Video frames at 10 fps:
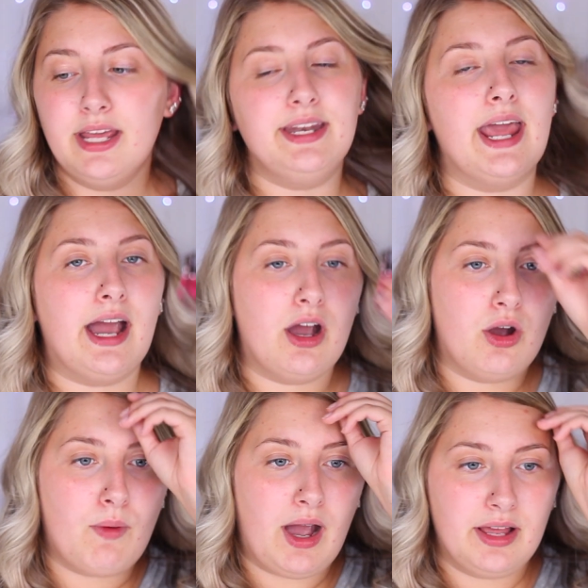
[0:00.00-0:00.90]

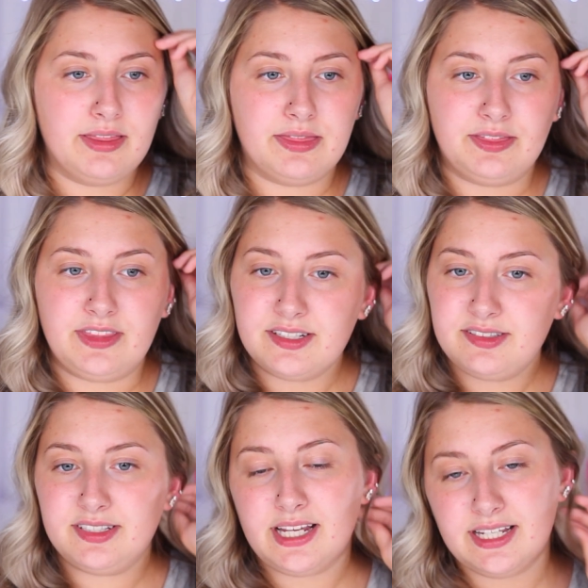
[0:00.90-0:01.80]
Now,
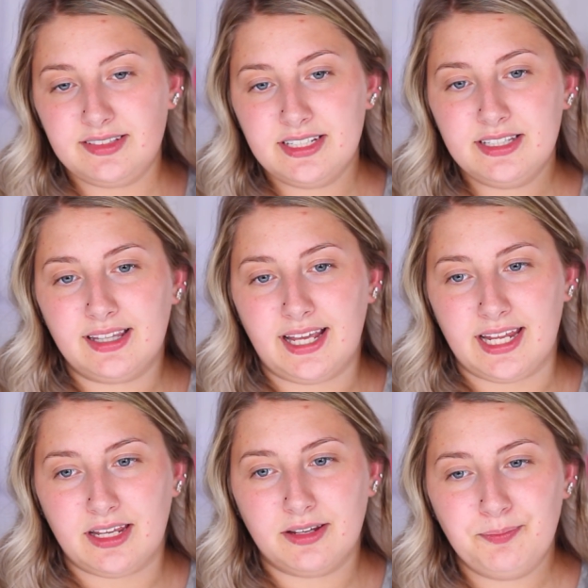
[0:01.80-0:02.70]
this isn't
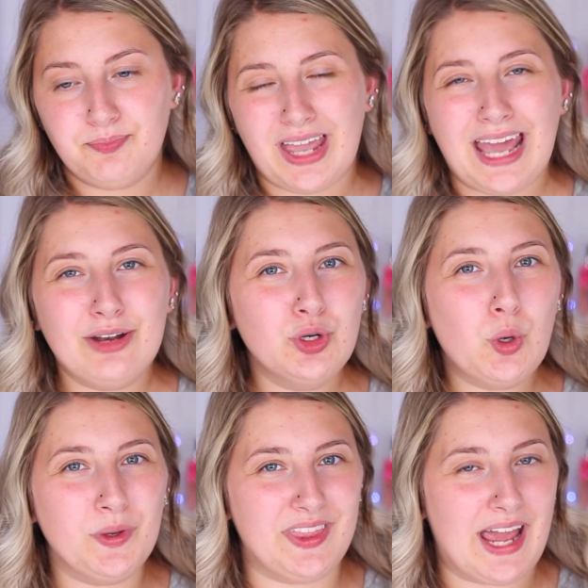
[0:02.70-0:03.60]
like, I don't
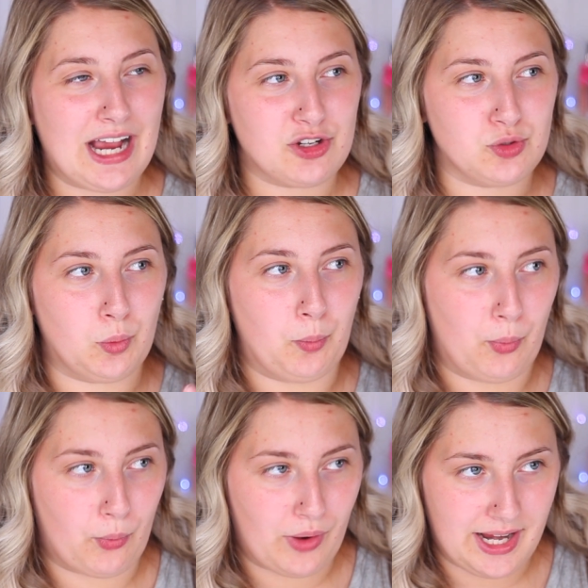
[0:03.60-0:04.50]
know what the actual
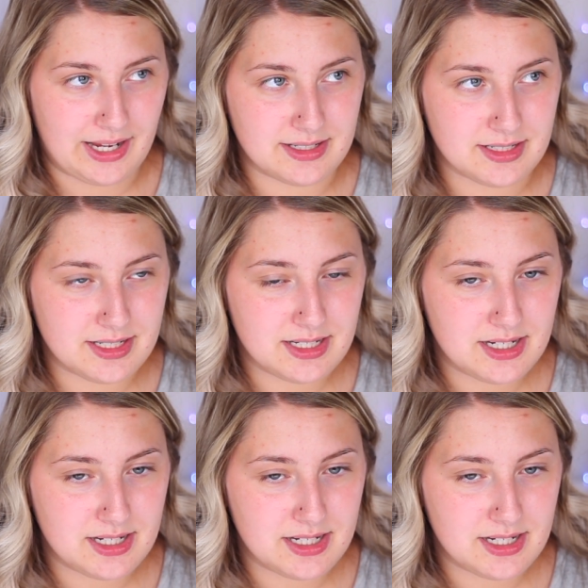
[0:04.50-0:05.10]
brand